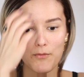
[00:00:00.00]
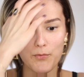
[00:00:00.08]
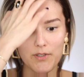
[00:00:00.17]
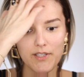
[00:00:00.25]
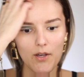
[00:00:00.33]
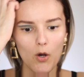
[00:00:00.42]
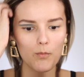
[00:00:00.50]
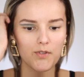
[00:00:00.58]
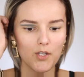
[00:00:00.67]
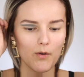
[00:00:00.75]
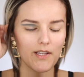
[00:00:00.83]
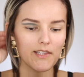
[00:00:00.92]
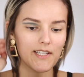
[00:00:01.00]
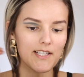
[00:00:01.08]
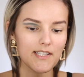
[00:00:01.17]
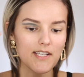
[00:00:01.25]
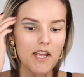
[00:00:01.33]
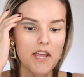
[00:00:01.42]
I really hope so, at
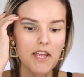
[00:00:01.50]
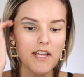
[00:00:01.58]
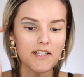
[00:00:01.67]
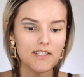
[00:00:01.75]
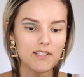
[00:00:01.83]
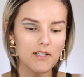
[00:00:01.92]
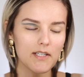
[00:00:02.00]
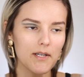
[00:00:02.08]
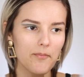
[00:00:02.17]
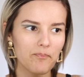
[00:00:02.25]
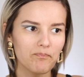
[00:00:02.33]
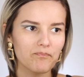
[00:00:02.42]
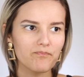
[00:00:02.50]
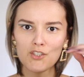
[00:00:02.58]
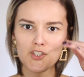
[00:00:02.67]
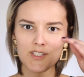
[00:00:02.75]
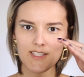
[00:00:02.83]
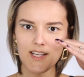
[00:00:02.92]
least. It's
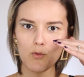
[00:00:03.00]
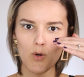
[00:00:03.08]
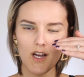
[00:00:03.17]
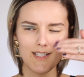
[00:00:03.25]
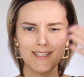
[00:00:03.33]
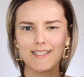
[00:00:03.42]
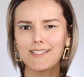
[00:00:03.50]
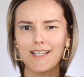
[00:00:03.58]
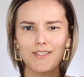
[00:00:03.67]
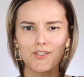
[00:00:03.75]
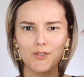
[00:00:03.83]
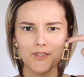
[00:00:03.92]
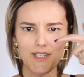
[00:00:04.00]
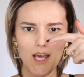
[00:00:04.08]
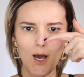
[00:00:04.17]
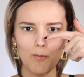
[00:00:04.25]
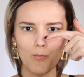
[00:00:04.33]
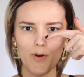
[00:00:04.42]
just like a stencil to
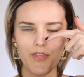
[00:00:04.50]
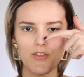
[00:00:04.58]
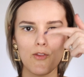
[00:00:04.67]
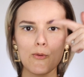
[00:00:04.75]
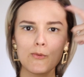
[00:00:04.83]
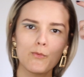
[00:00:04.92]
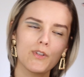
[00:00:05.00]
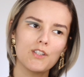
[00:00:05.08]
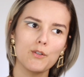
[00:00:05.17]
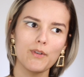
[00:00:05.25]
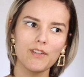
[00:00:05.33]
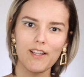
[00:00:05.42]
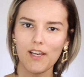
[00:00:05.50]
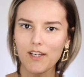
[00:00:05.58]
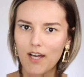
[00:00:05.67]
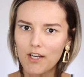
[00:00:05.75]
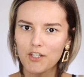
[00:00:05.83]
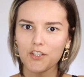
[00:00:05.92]
help with doing like a
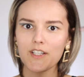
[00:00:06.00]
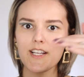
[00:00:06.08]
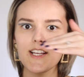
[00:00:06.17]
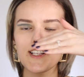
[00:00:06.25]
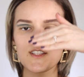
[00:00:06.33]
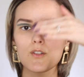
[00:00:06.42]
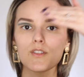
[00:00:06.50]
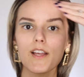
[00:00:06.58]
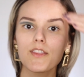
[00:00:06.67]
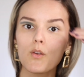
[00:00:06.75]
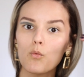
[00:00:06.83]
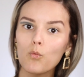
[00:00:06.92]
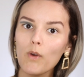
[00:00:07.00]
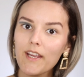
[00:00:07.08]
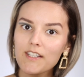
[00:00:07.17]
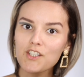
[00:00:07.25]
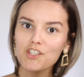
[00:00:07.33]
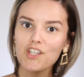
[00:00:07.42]
cut crease or like the
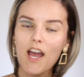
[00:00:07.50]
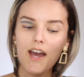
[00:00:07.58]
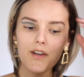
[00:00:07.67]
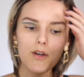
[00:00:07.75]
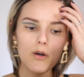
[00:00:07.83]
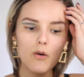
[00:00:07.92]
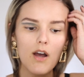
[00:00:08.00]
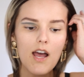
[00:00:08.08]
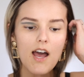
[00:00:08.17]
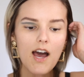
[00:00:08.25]
winged shadow.